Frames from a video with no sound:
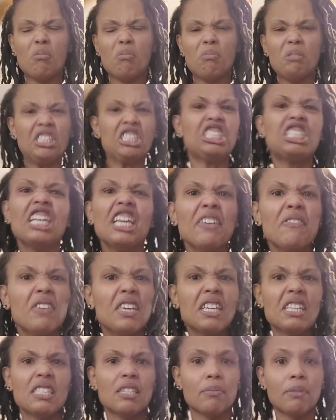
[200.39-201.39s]

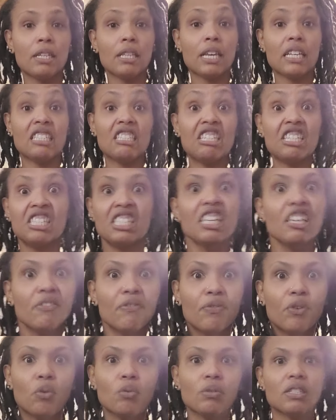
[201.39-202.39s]
mischievous, something that's
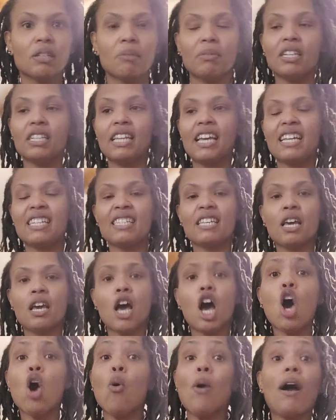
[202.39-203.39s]
deceitful, something that's,
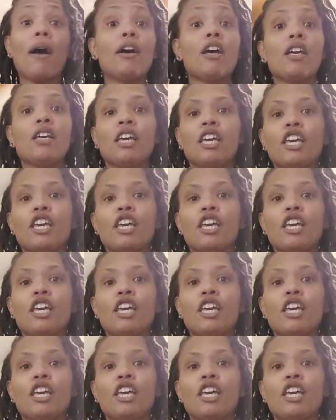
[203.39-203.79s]
oh, I,